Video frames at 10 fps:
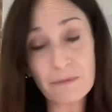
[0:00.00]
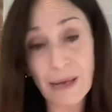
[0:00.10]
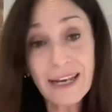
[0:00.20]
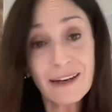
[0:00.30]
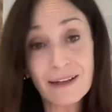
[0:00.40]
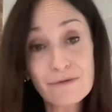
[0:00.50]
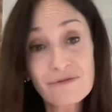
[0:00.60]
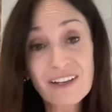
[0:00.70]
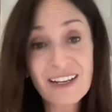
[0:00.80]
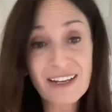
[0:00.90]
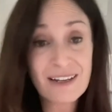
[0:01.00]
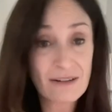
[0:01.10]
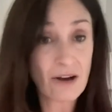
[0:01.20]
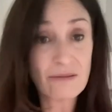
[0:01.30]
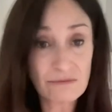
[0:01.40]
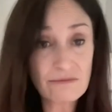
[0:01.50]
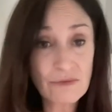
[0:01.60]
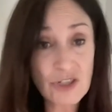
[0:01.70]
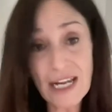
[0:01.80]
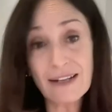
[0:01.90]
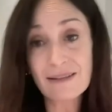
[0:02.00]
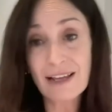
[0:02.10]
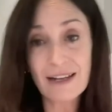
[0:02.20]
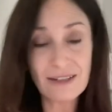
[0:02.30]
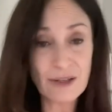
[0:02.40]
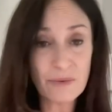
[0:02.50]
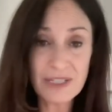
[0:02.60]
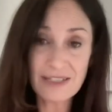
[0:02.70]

competitive chains that, you know, we